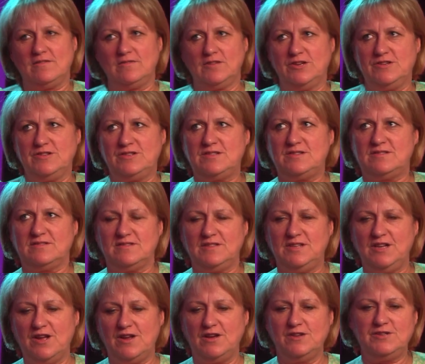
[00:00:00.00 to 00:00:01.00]

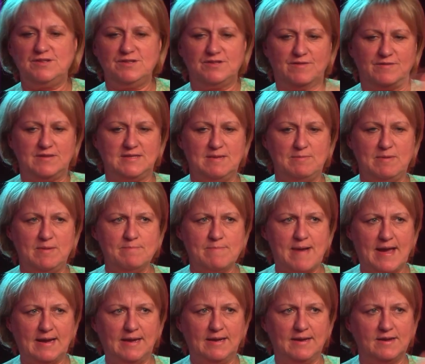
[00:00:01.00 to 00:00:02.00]
Luce has obviously been
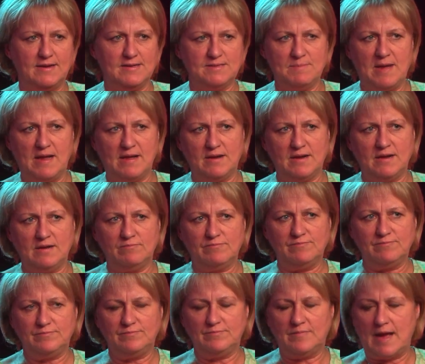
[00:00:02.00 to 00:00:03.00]
back in it as Melanie.
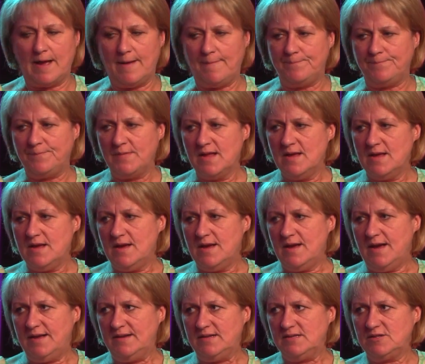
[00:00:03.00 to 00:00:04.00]
And
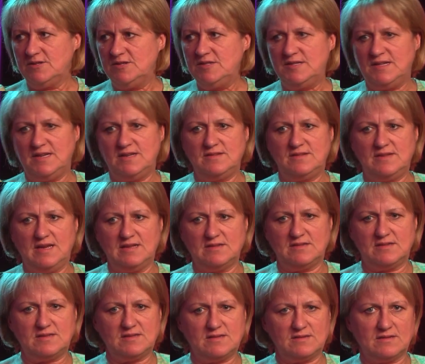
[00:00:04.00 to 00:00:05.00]
as Luce says,
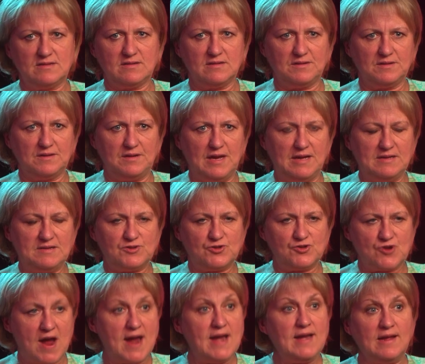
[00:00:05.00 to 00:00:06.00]
it's
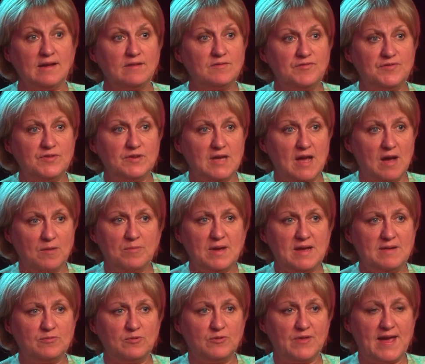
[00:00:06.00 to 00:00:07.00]
training for young
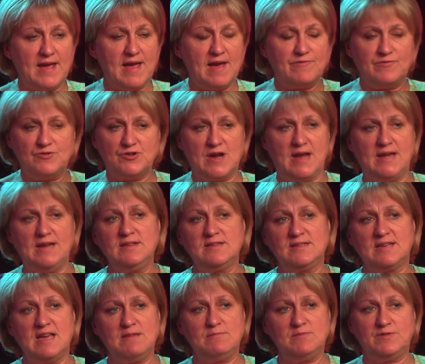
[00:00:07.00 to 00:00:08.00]
people. They have training
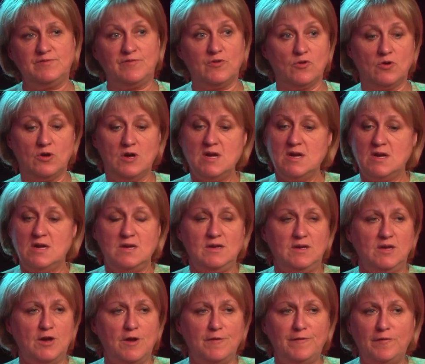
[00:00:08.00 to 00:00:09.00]
schemes for,
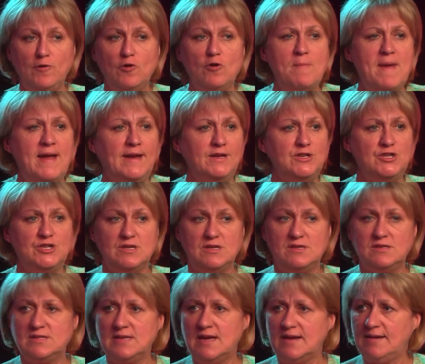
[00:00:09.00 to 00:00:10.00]
floor
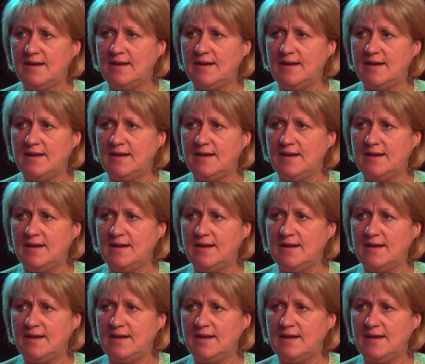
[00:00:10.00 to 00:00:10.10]
managers and